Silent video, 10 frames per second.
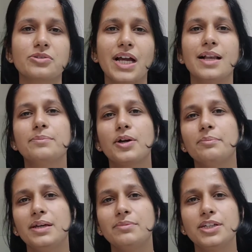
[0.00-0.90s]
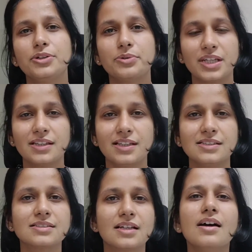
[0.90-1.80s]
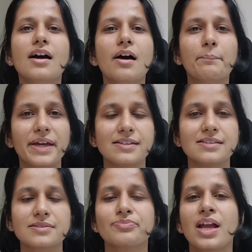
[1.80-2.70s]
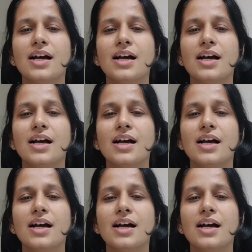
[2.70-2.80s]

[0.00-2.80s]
to help your baby during these pains.